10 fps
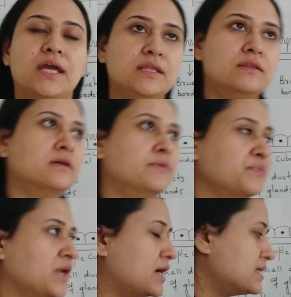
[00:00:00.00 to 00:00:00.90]
in
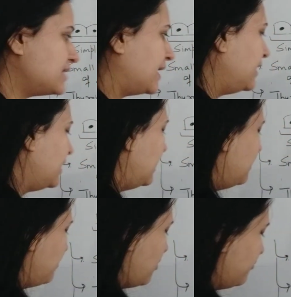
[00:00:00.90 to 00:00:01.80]
the ascending
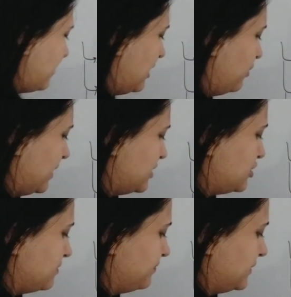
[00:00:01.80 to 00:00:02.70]
limb of
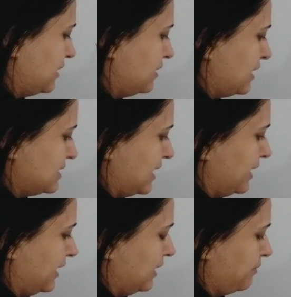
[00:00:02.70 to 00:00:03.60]
LOH, in the
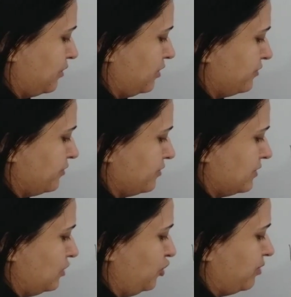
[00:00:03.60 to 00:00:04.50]
ascending limb of
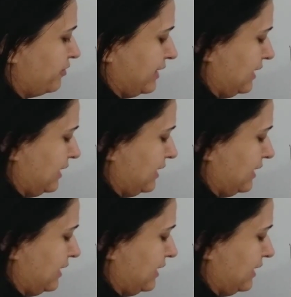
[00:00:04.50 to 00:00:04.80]
loop of